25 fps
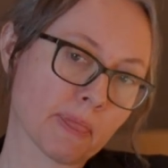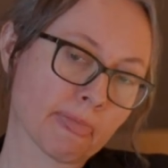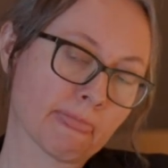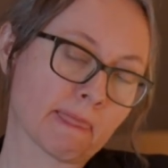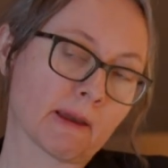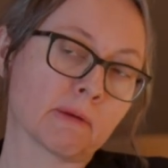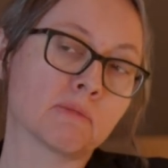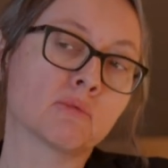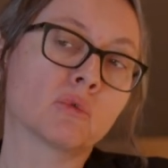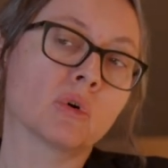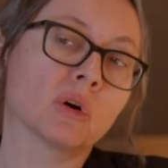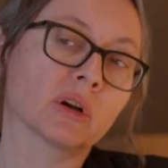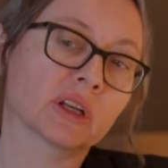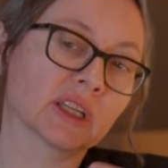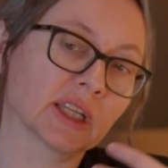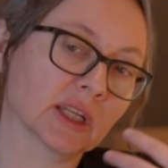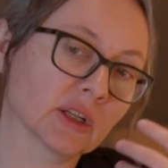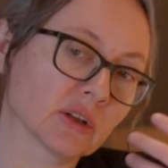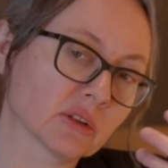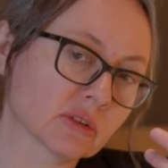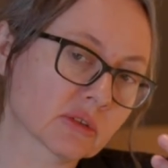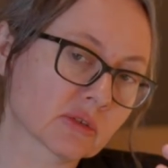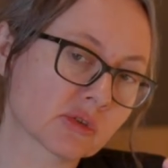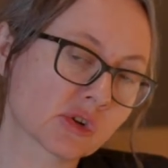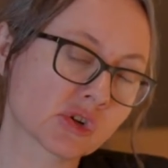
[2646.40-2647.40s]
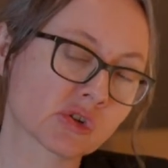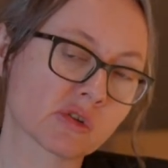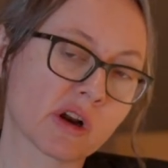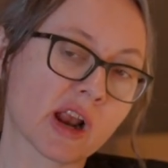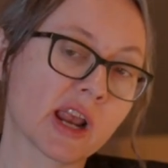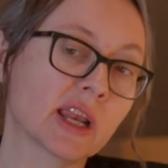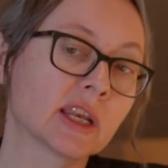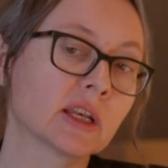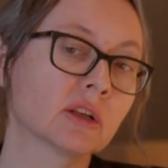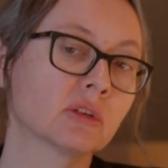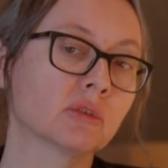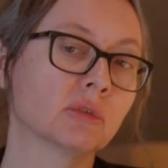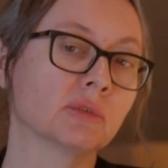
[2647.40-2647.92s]
I'm working on
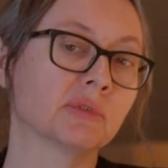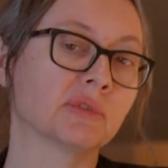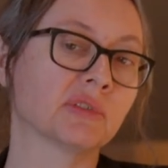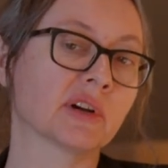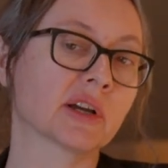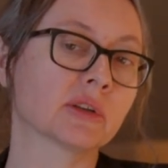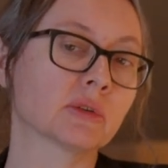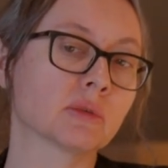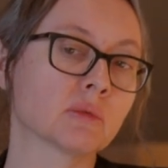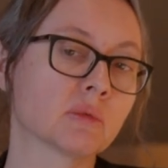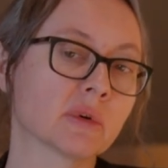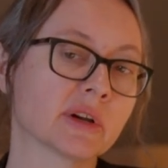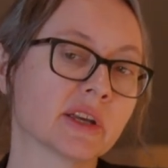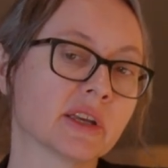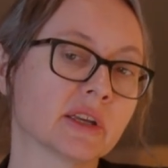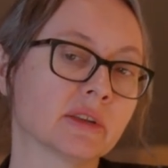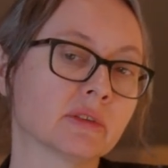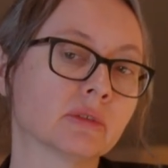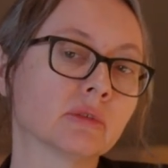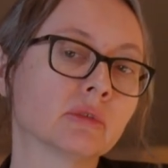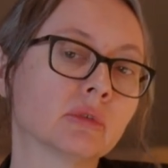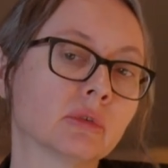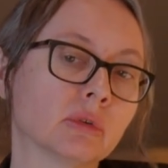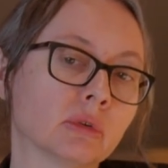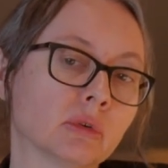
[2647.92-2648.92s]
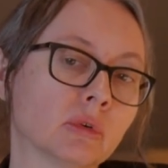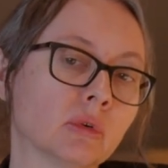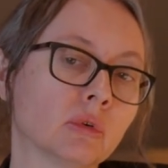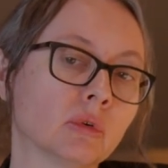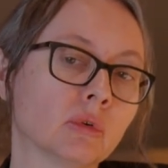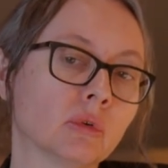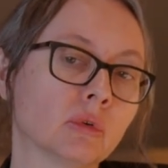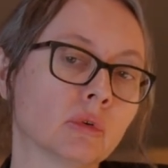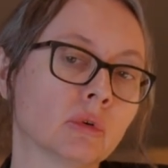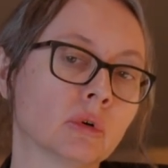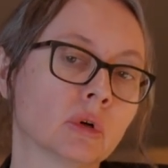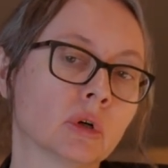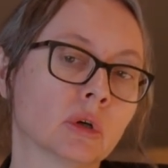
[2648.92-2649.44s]
trying to find a way
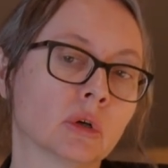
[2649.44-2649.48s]
to